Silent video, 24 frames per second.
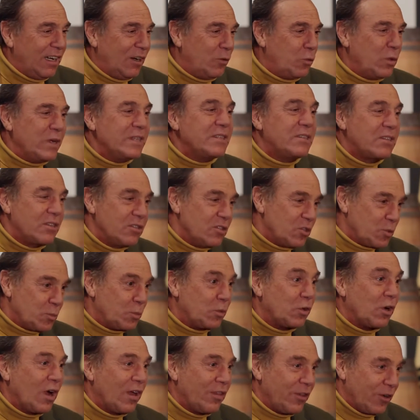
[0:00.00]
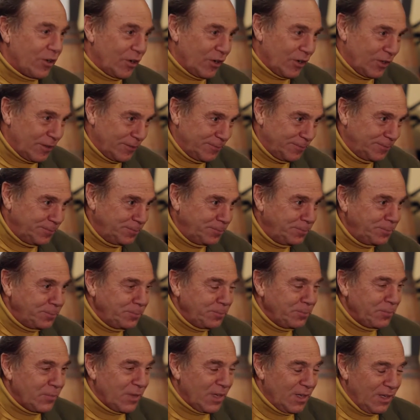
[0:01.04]
Winston's brother.
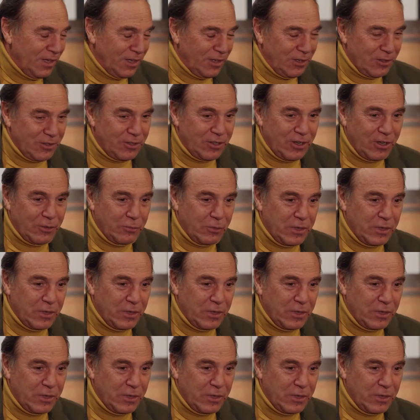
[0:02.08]
You know, she had